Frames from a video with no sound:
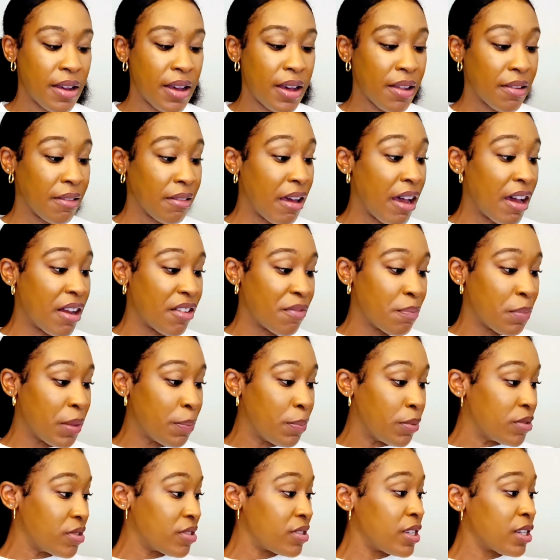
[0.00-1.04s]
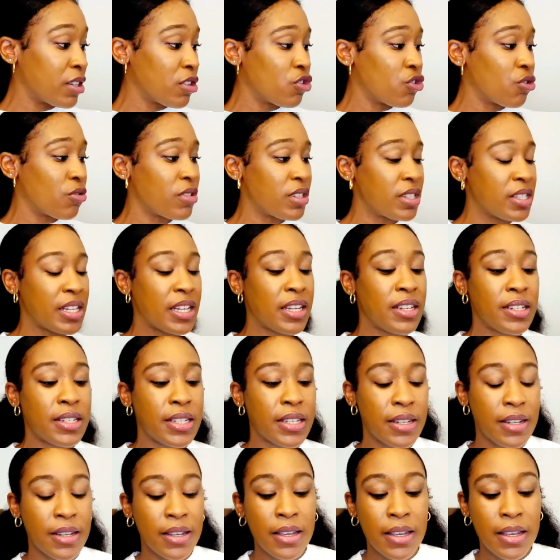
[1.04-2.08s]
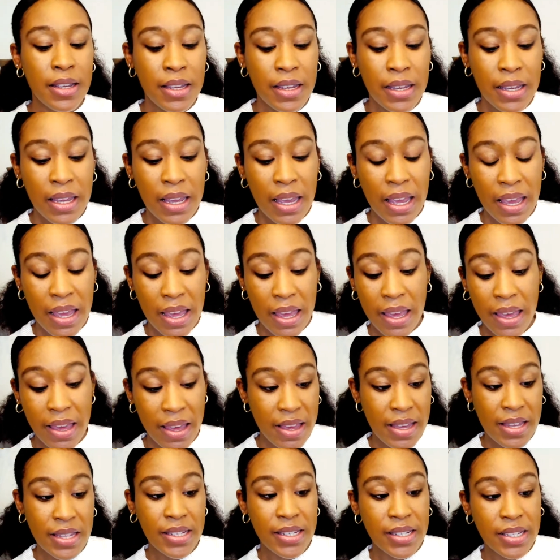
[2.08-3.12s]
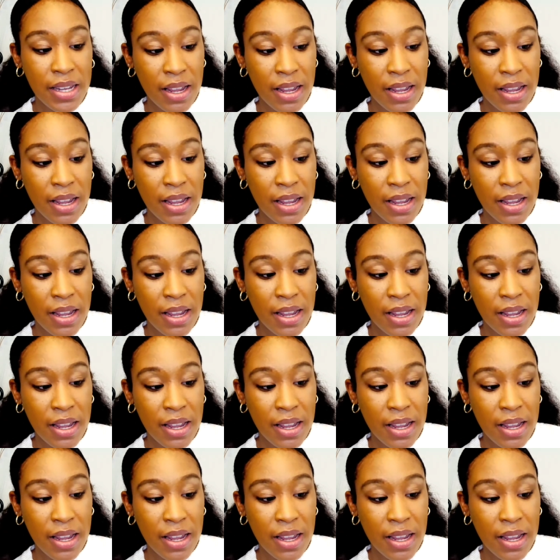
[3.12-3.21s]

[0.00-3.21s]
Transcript: a lot of people's signature scent, and